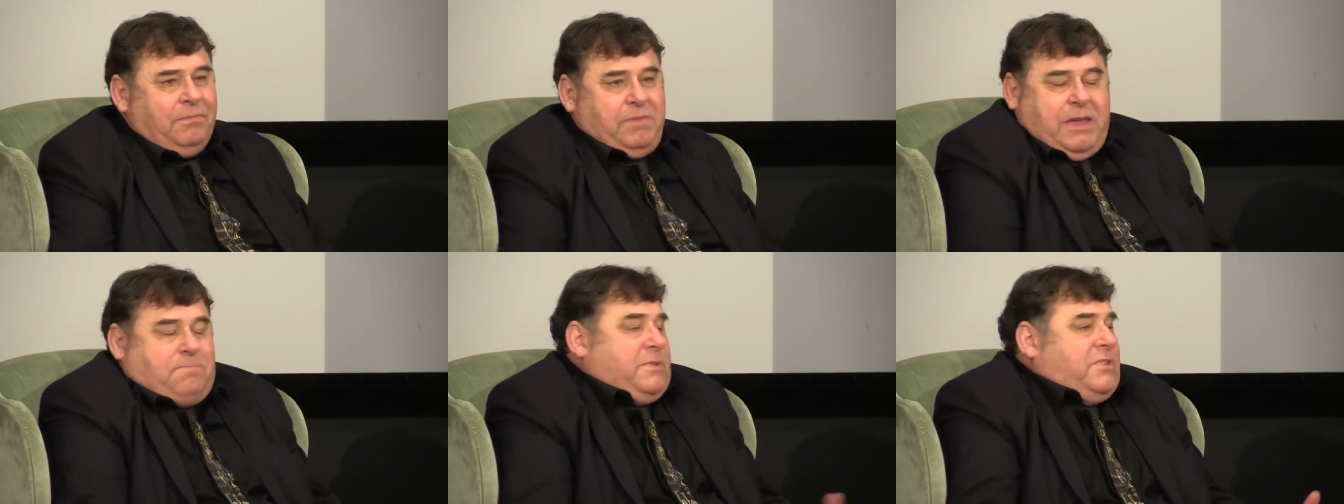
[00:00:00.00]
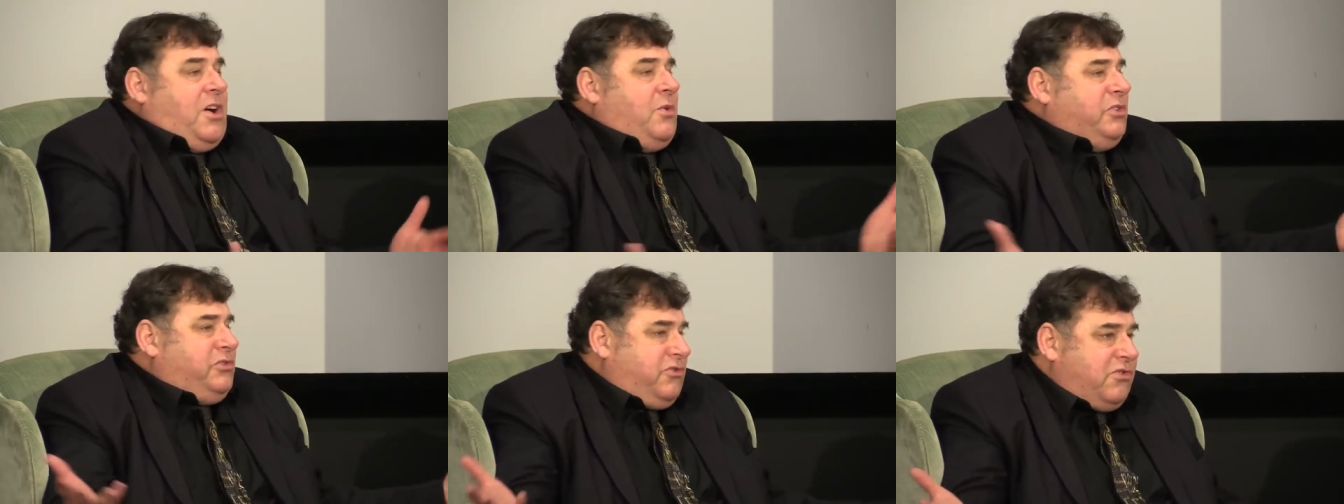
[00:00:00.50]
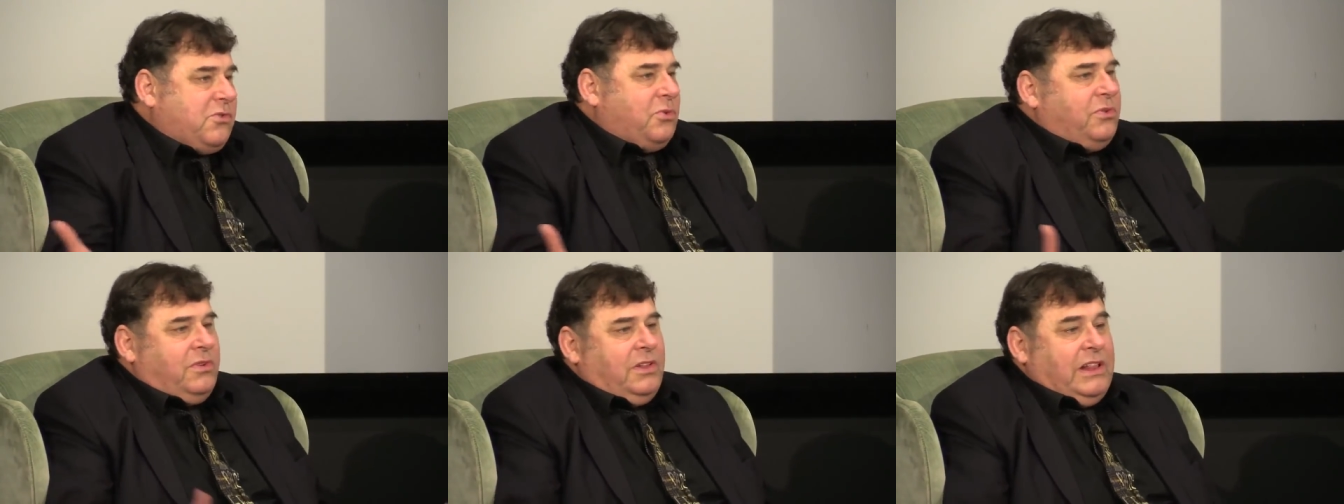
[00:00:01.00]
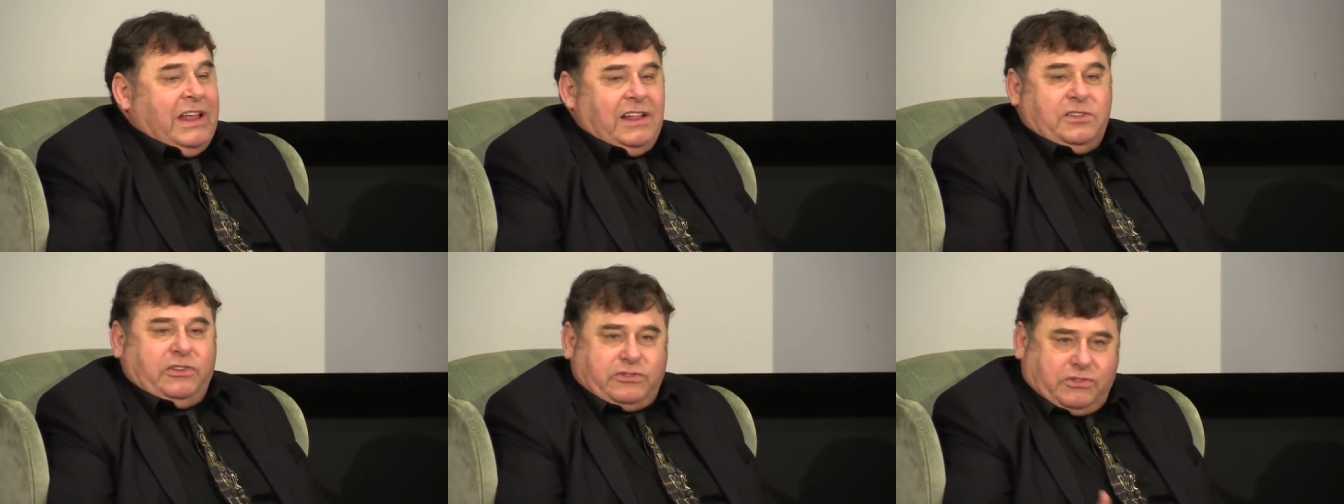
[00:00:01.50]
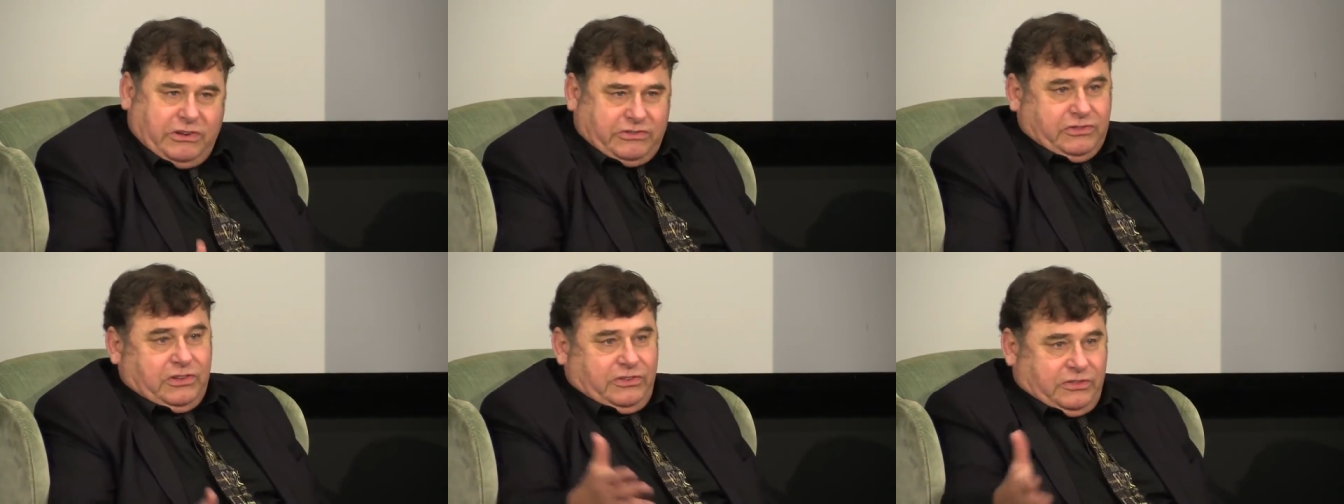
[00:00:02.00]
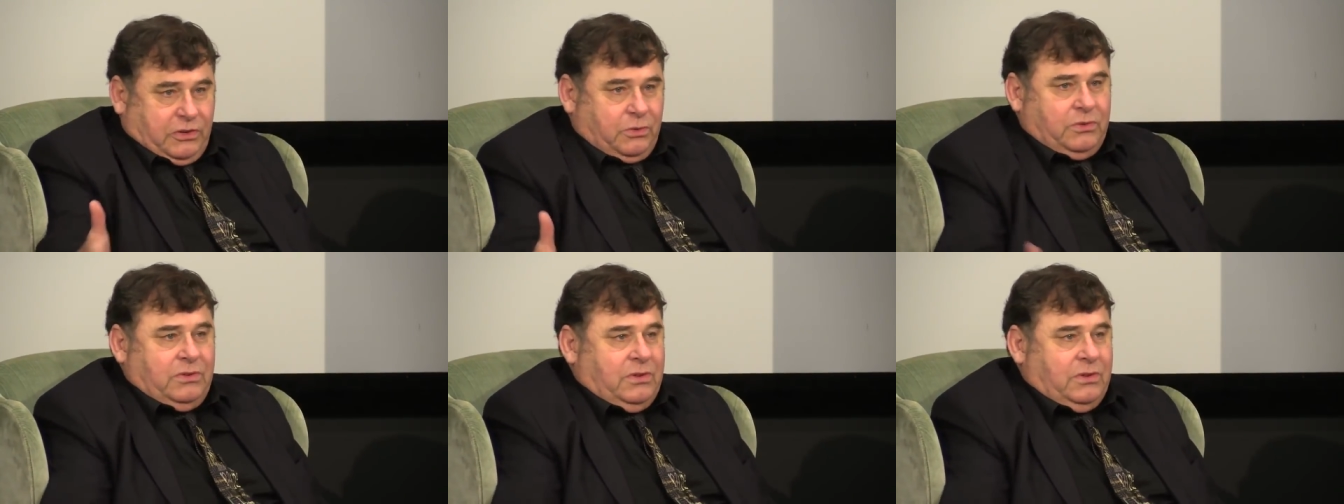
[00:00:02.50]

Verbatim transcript: people know it's true. At least Christians do.